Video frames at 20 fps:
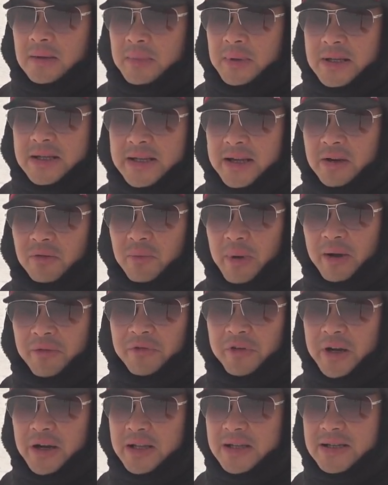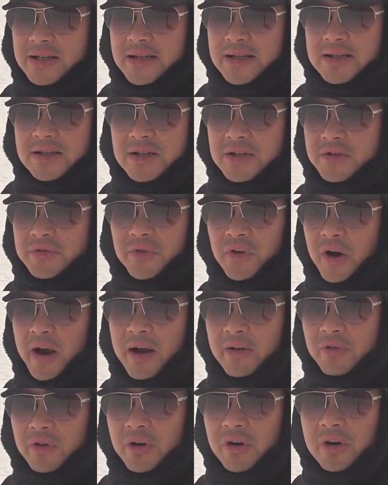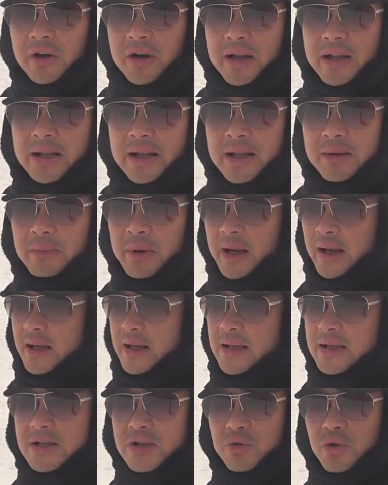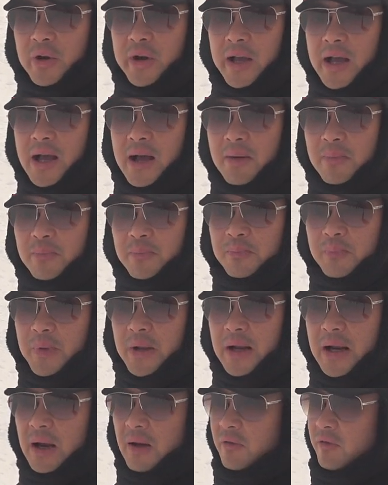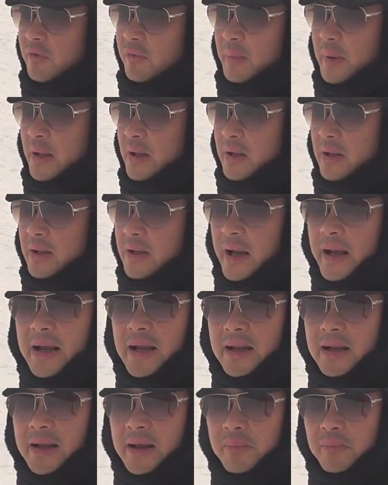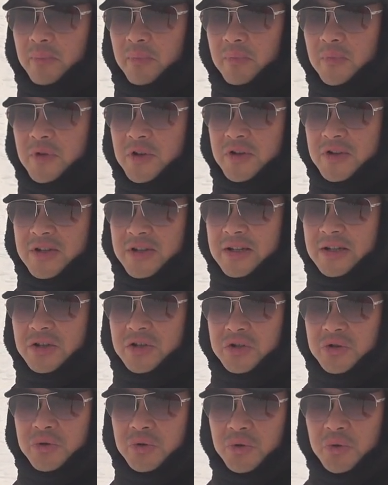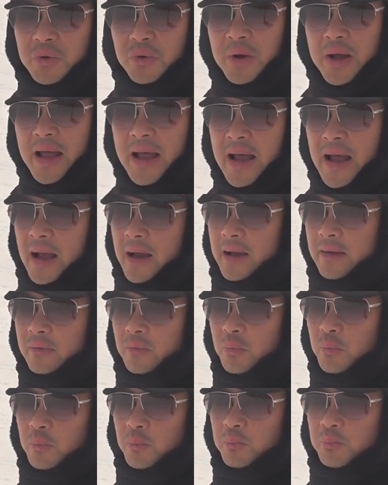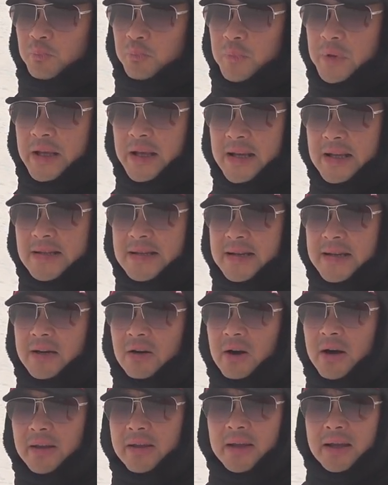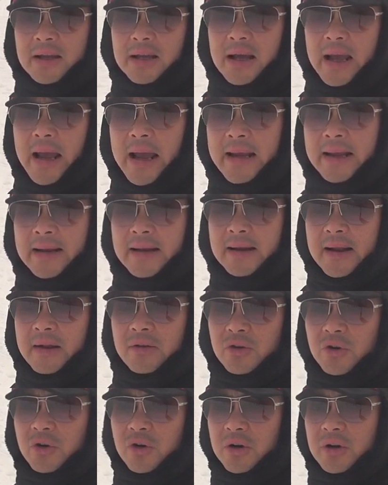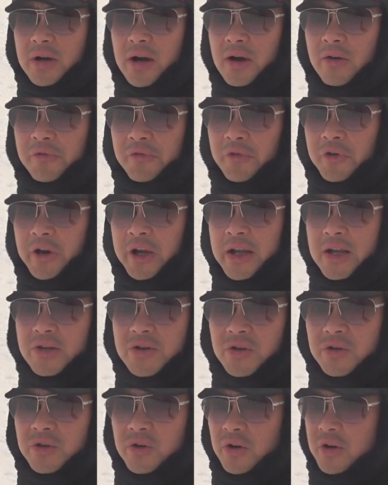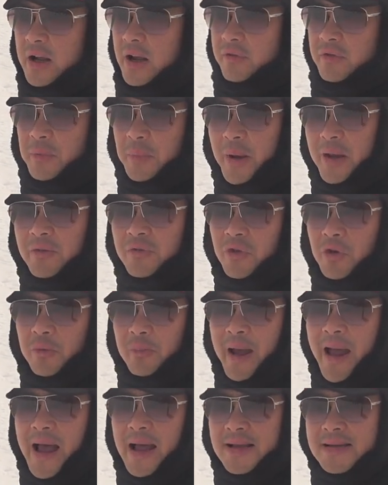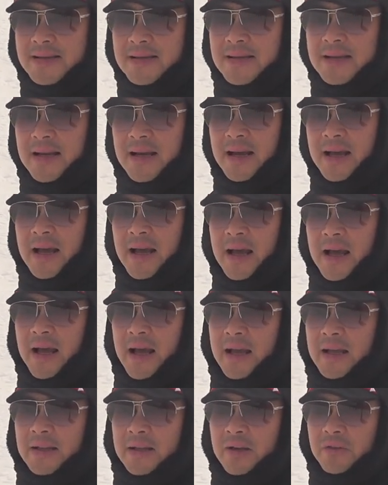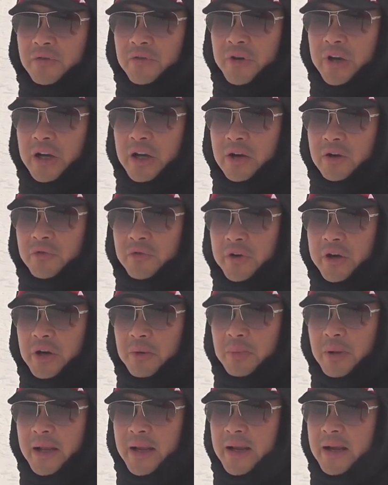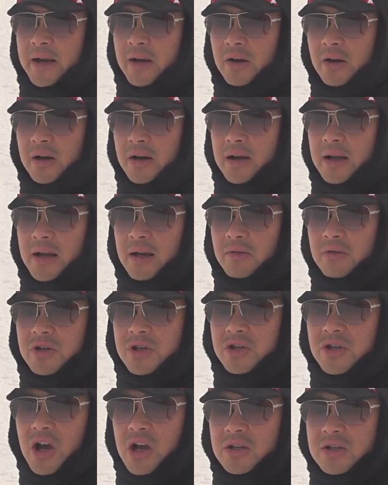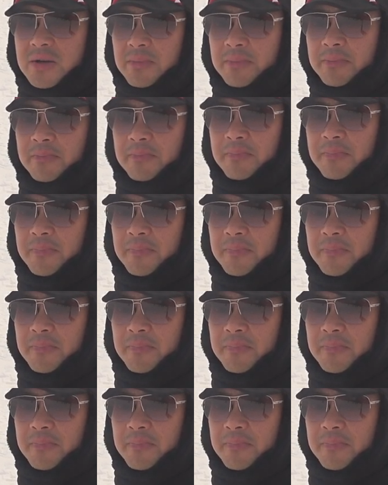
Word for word: been skiing with my friends since forever and then my kids growing up and I've been taking them to ski school and kids here I think 8 and under are free so you don't have to pay for a pass and they're free free to play here and which is awesome.